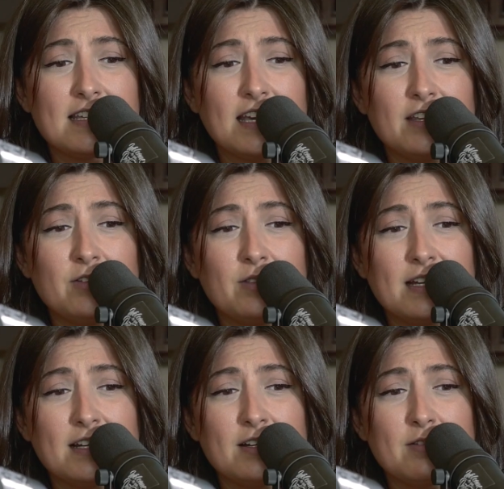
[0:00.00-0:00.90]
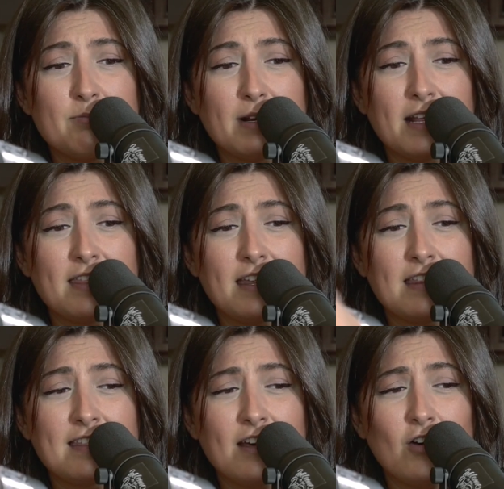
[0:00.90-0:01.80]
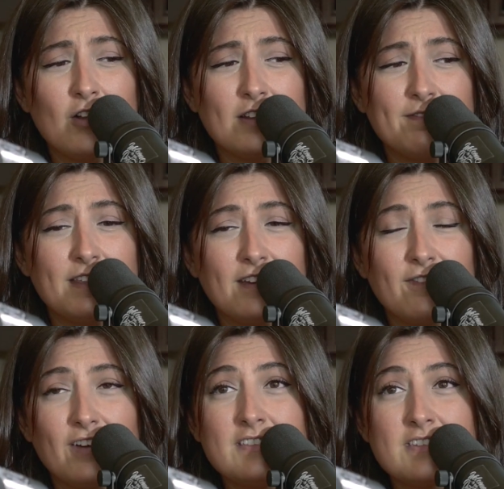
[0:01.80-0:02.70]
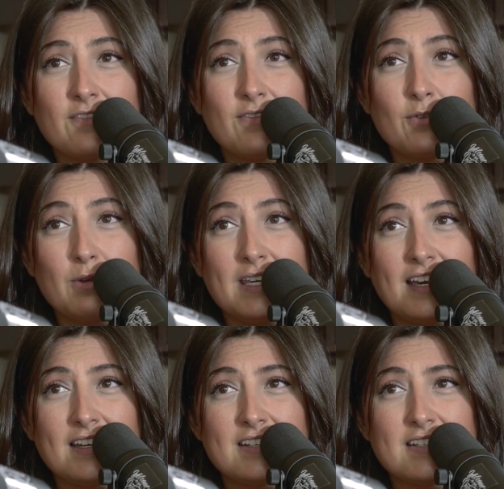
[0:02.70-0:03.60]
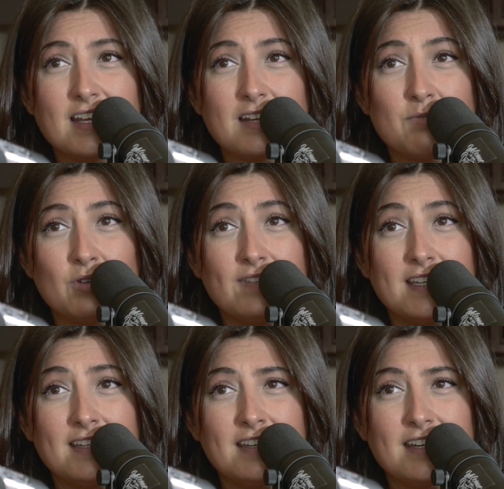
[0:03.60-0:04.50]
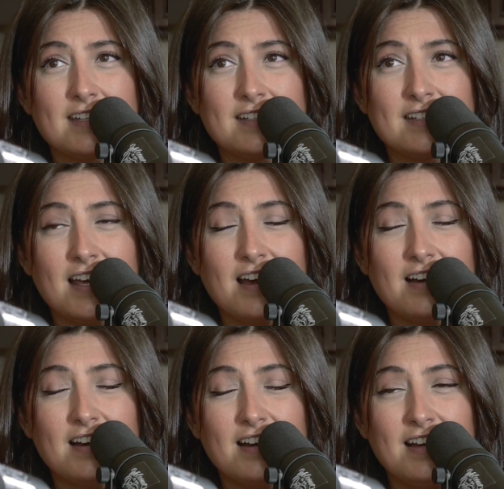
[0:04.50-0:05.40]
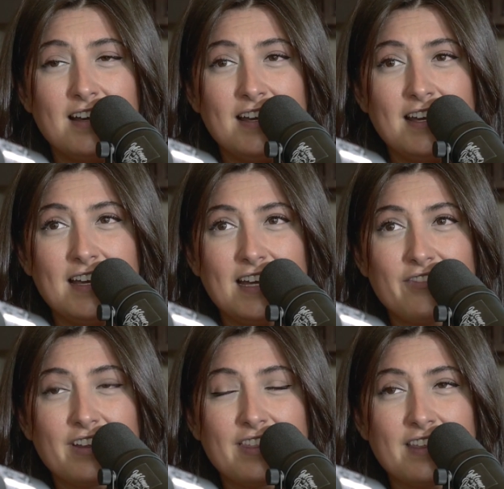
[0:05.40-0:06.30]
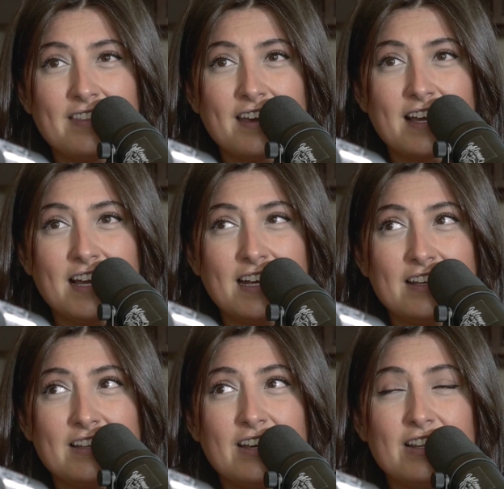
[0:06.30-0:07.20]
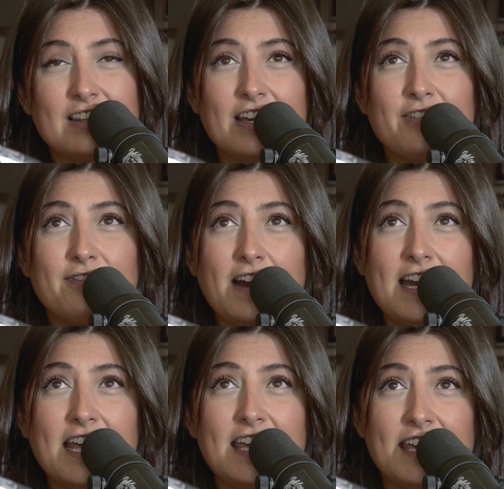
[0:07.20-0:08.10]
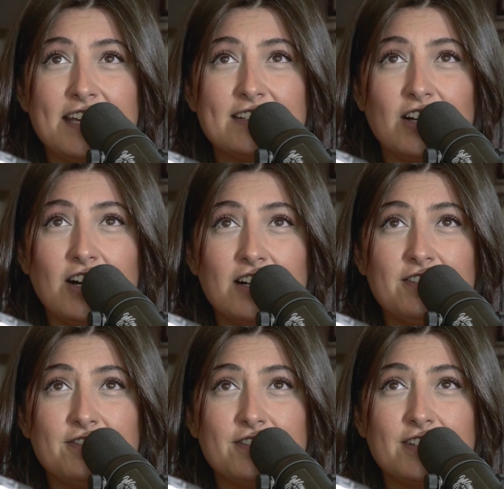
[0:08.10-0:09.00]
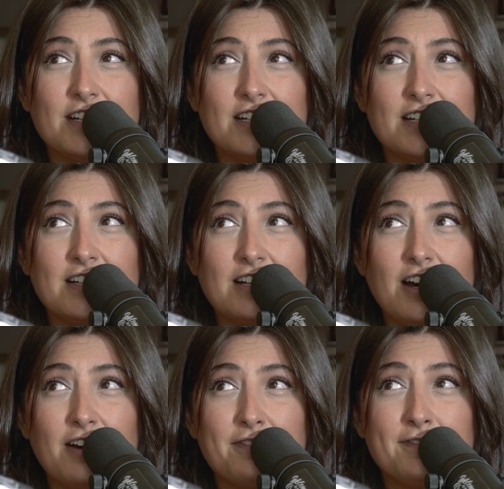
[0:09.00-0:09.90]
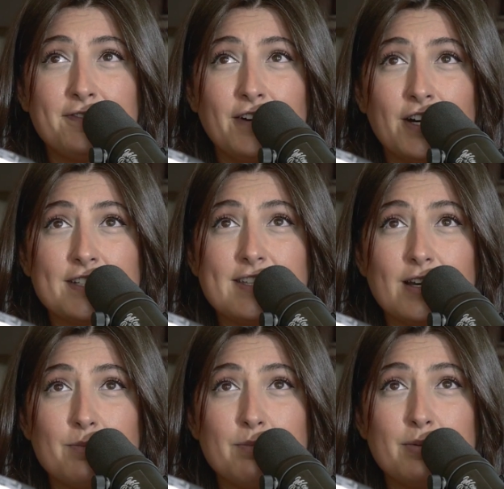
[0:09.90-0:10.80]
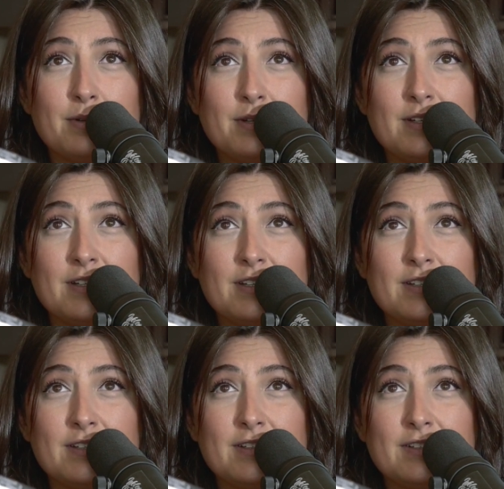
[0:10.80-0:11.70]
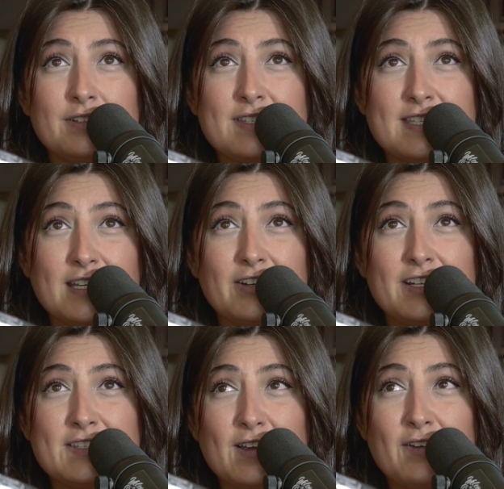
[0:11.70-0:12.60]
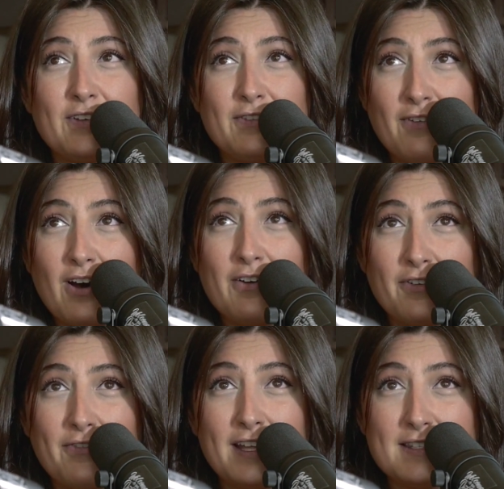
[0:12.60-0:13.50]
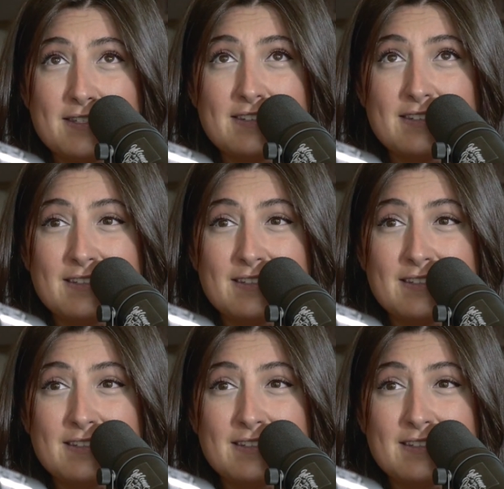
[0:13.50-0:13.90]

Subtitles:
to get you there, but I think that all of the events of the weekend and moving and everything that kind of... Like Friday kicked off a fucked up series of events.